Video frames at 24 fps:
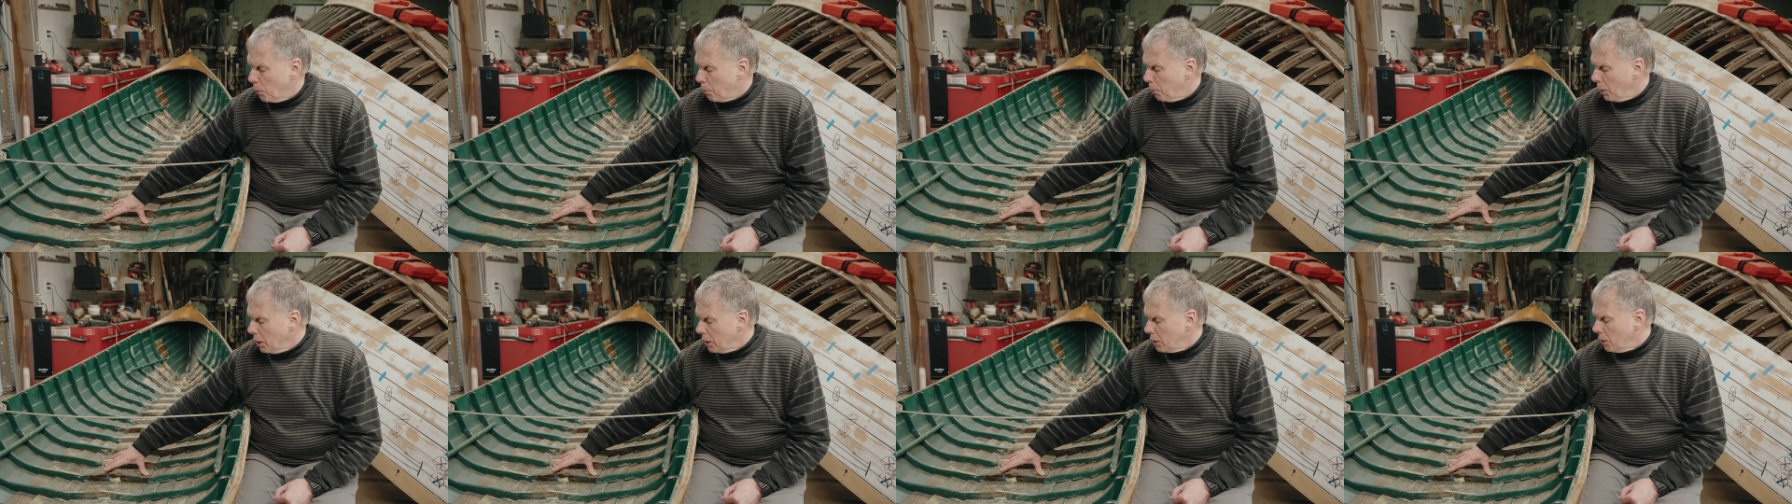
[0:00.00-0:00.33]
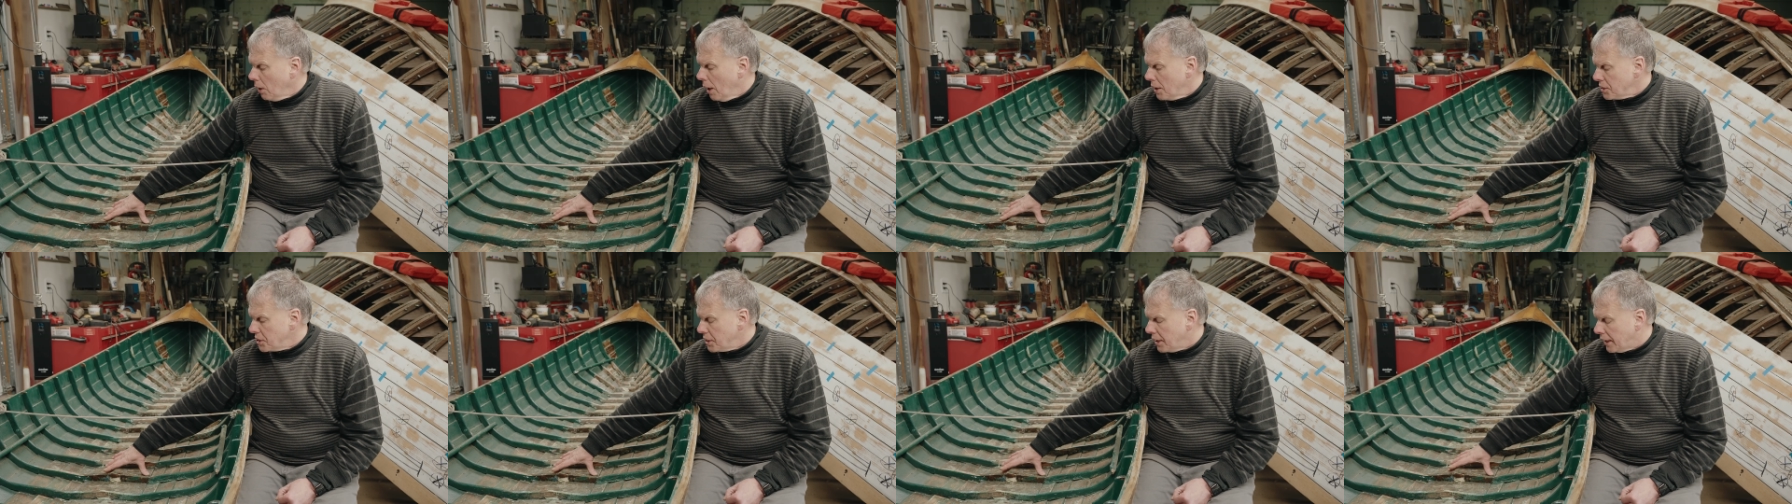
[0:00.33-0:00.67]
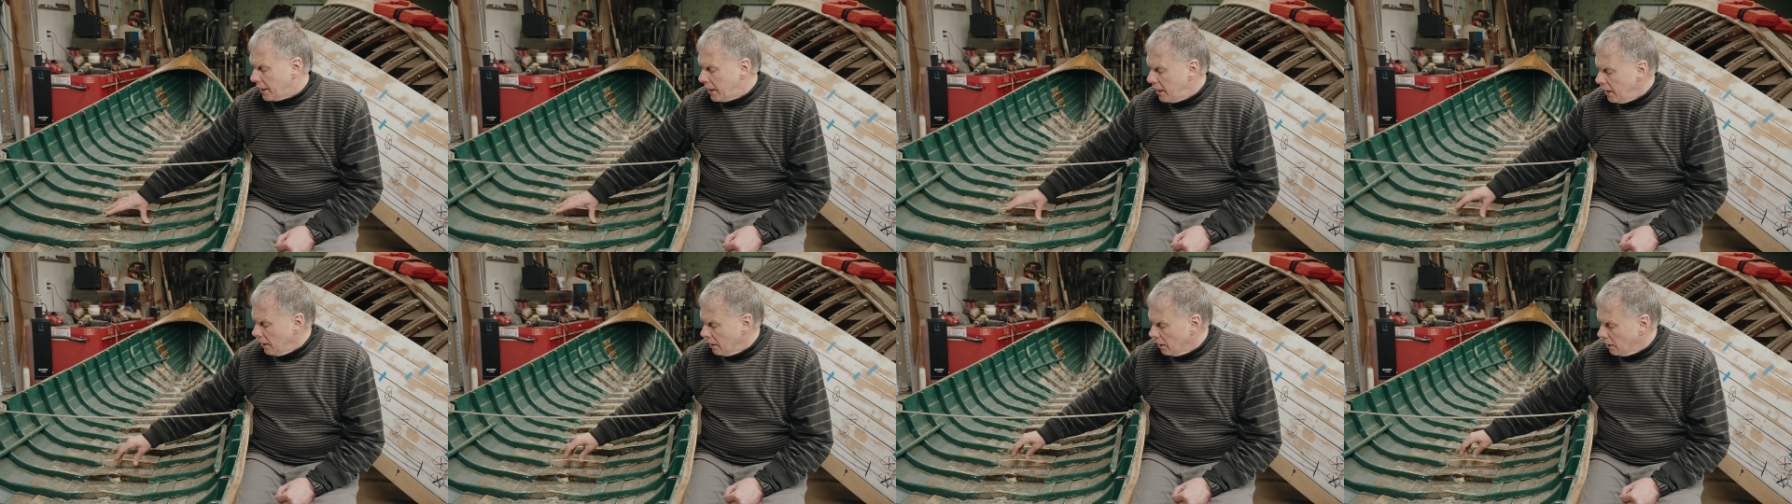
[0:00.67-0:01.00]
put across the
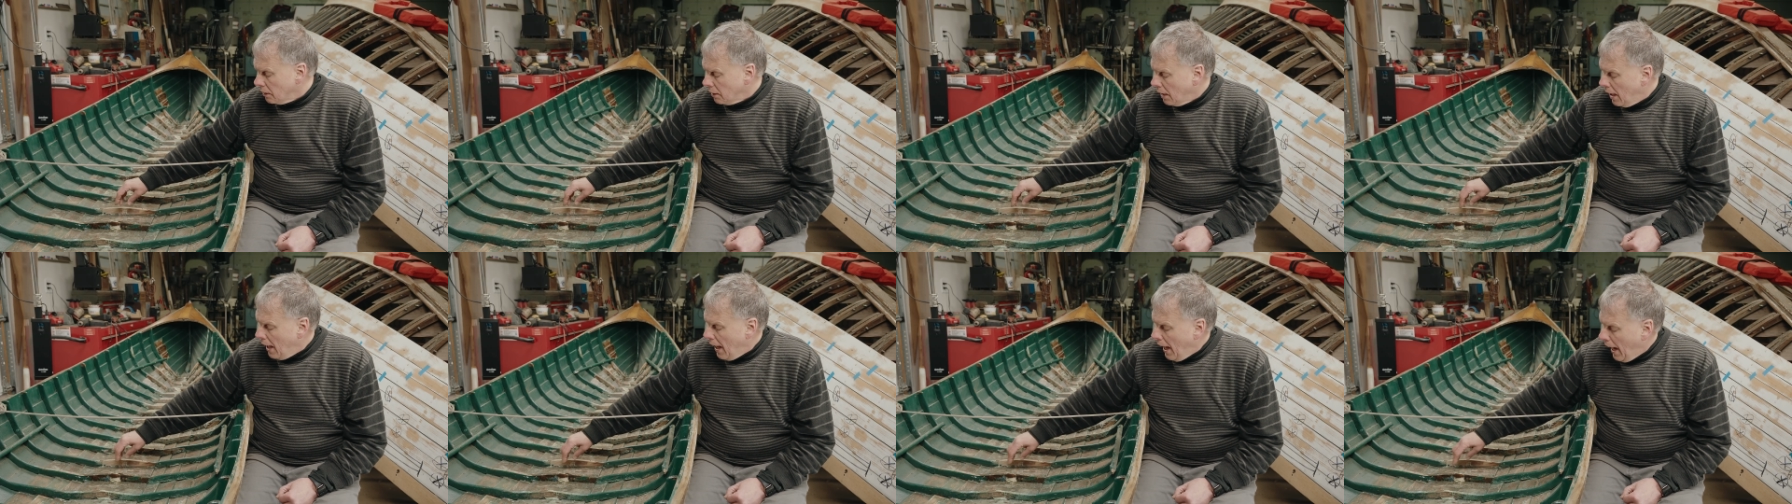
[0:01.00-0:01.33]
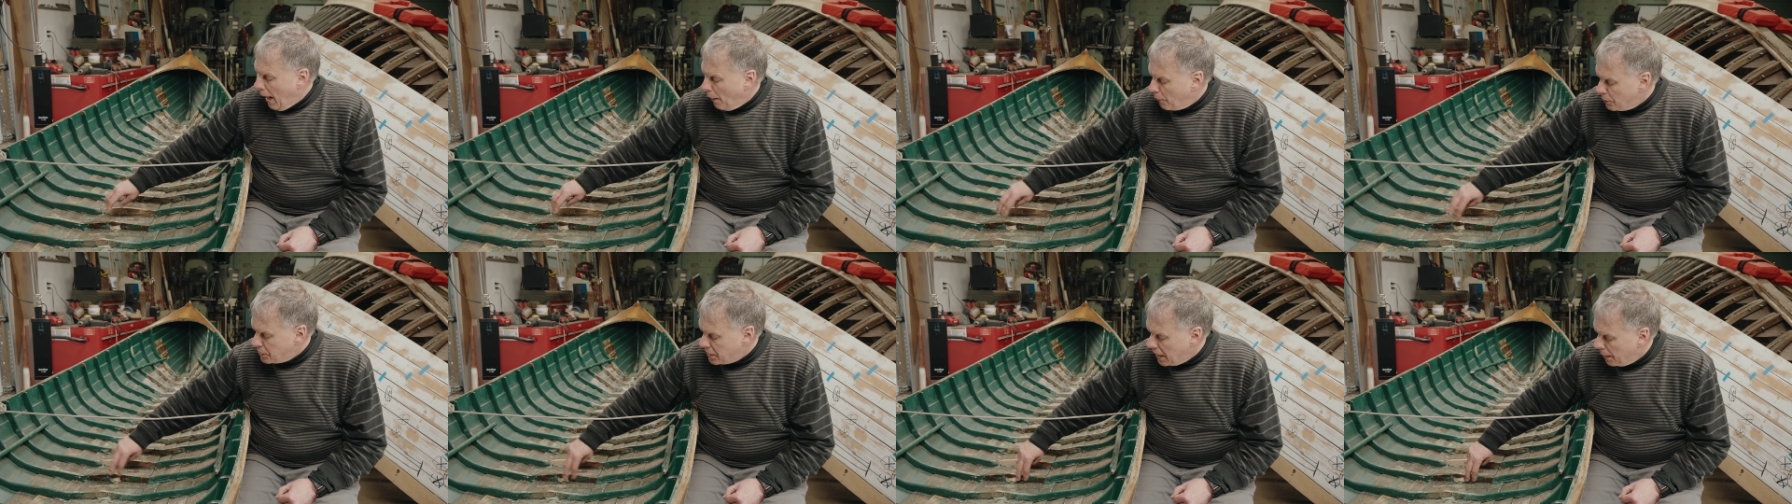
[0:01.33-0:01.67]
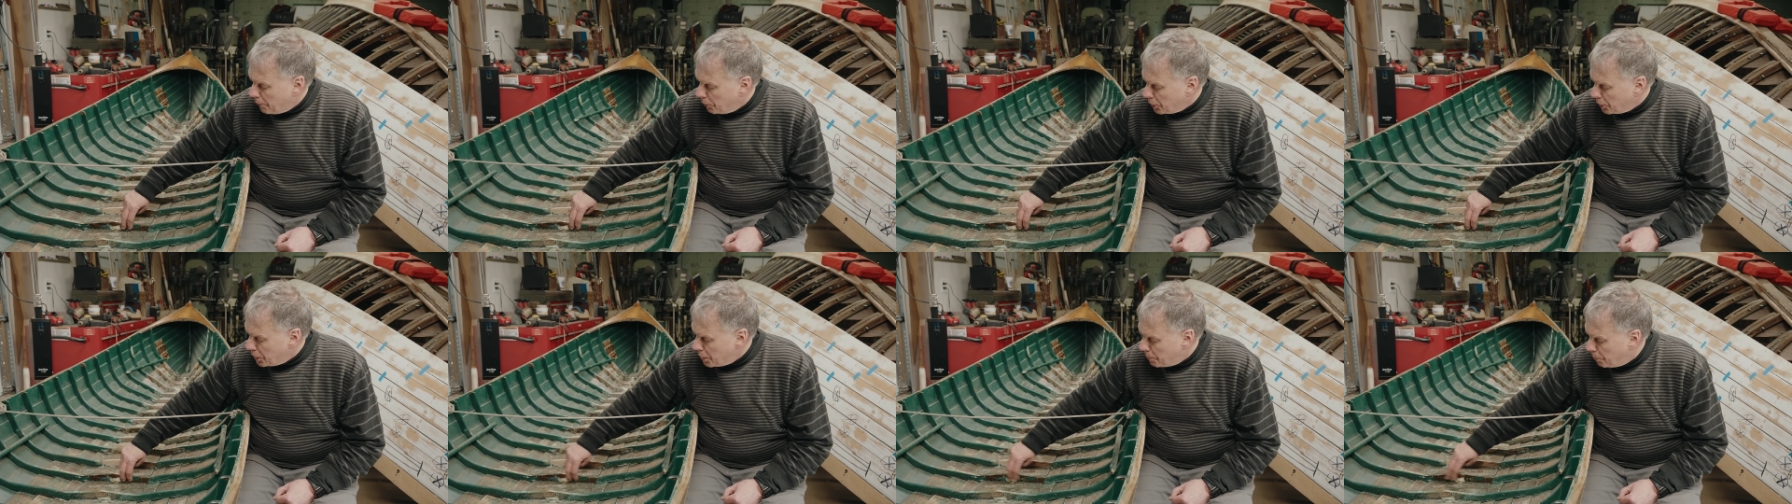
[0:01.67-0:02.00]
keel, I was
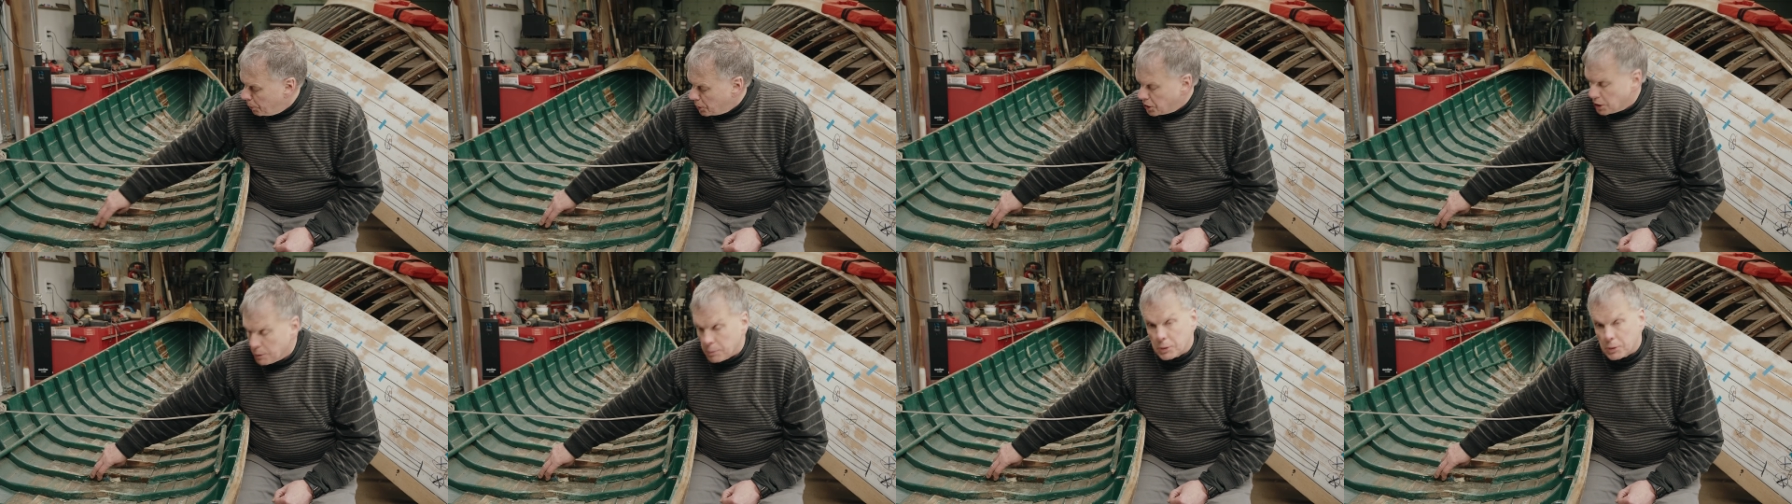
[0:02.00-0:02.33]
able to put some